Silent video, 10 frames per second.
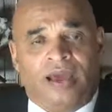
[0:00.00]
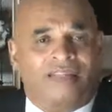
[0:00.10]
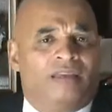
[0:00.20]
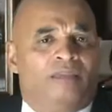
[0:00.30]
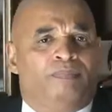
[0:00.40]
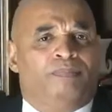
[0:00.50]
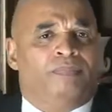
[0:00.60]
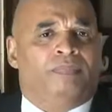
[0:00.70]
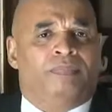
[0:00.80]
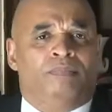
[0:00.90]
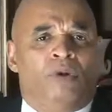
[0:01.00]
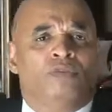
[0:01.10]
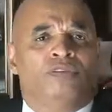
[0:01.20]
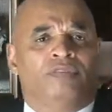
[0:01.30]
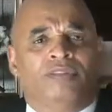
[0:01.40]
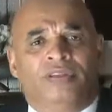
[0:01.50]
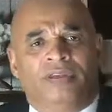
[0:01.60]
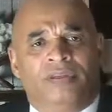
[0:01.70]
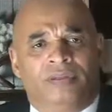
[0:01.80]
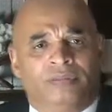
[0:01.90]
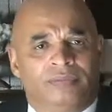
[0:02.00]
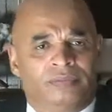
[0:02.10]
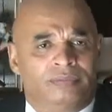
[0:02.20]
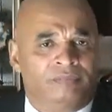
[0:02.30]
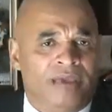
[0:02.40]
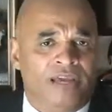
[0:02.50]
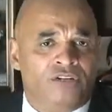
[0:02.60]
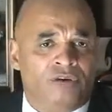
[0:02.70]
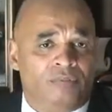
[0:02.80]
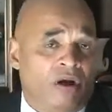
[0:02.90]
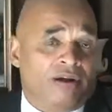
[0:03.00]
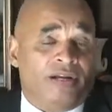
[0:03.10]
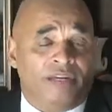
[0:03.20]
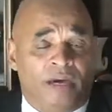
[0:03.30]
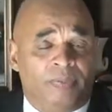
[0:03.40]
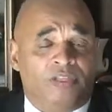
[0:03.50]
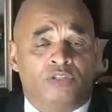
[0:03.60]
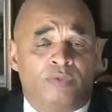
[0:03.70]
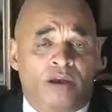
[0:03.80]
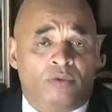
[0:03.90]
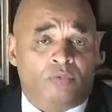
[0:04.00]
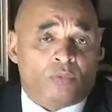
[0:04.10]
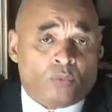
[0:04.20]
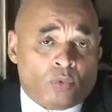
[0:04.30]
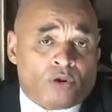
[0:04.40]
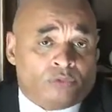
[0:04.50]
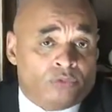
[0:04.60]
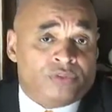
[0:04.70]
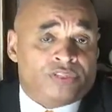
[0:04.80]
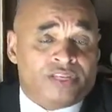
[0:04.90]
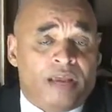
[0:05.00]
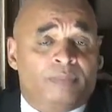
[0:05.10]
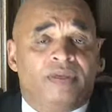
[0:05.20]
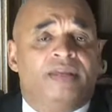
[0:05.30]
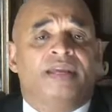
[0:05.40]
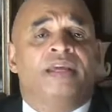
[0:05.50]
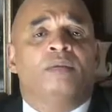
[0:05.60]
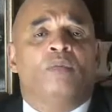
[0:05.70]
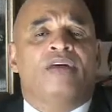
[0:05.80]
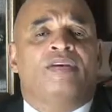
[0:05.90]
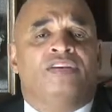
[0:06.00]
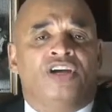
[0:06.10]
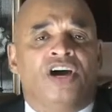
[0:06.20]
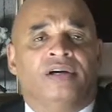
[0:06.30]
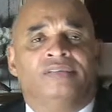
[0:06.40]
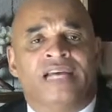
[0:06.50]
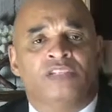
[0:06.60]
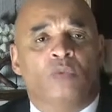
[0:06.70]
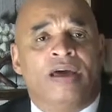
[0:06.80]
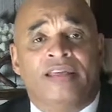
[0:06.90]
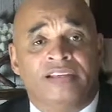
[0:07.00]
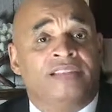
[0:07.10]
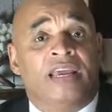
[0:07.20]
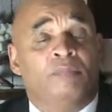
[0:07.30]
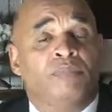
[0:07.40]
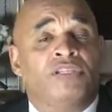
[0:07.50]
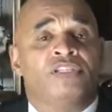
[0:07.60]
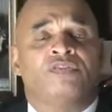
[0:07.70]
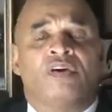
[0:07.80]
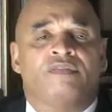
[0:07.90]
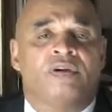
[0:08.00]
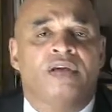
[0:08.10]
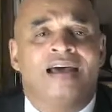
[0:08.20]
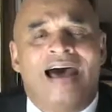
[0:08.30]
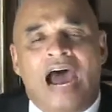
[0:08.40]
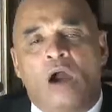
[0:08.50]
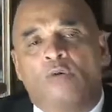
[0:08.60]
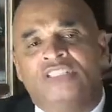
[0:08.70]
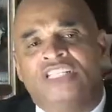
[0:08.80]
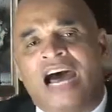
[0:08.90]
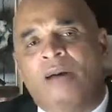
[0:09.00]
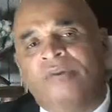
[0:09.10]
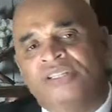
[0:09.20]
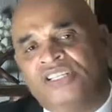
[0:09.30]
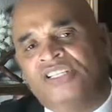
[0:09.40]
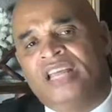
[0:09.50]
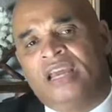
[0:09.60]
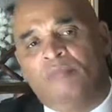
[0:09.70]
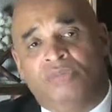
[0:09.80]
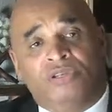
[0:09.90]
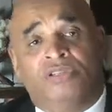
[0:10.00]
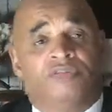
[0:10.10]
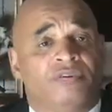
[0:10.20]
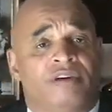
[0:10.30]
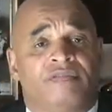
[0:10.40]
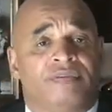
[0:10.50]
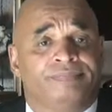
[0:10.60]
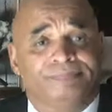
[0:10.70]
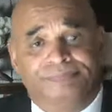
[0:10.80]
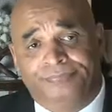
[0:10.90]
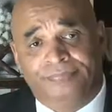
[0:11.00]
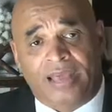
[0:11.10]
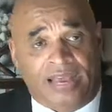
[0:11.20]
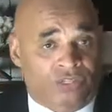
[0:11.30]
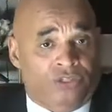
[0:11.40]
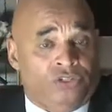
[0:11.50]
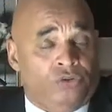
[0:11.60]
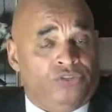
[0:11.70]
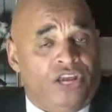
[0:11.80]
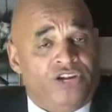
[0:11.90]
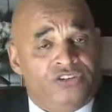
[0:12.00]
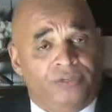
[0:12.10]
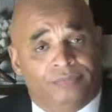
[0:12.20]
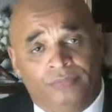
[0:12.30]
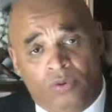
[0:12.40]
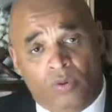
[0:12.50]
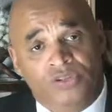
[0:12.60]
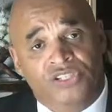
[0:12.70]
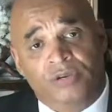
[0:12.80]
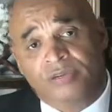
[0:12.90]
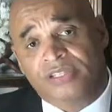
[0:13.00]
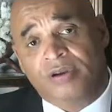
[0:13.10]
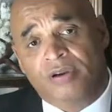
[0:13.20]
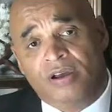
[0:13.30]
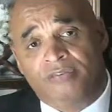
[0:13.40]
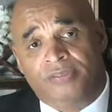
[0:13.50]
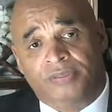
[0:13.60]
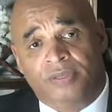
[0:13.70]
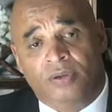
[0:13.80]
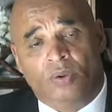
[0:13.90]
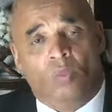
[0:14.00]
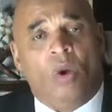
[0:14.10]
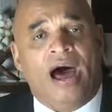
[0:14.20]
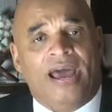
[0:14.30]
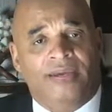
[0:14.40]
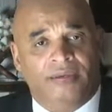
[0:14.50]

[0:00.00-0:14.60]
I think most of the major marketing companies around the world do the same thing. They get them while they're young. That's why they stay in business forever. Our job is to stay in business forever, as an association or a series thereof. Why?